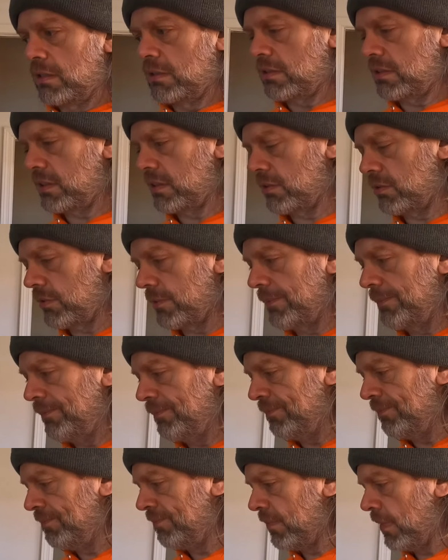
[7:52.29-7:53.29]
So
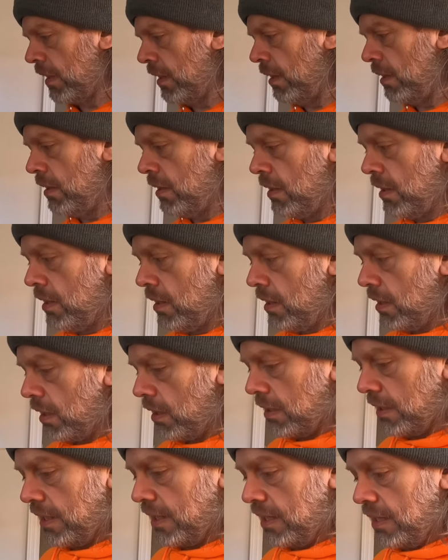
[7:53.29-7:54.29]

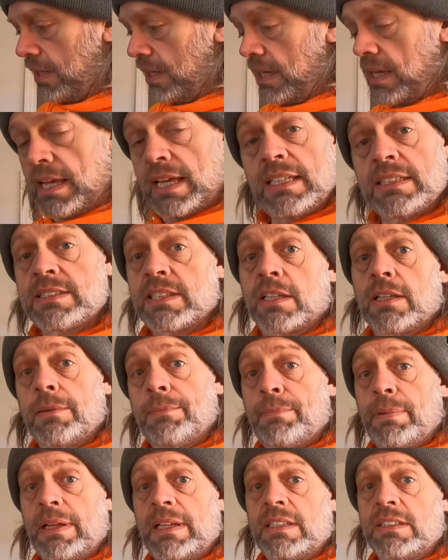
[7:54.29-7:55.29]
uh, it's a
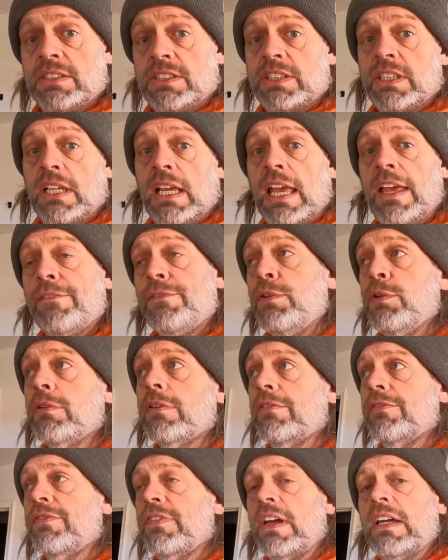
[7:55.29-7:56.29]
good bench. If you
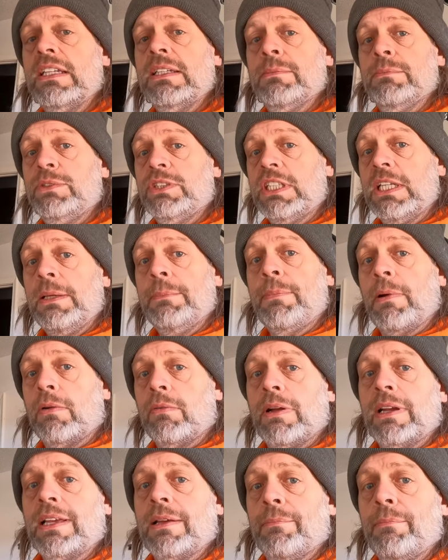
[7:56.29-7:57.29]
can find them cheap, I
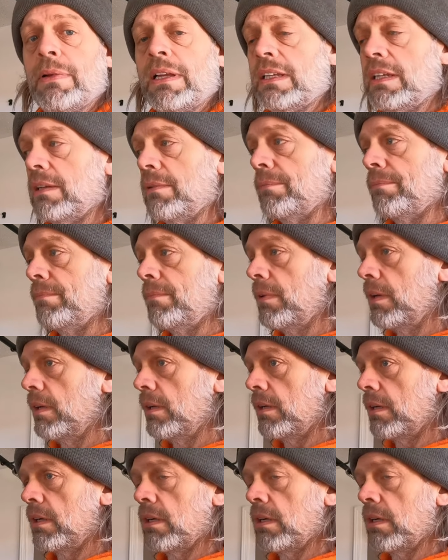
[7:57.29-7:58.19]
recommend them.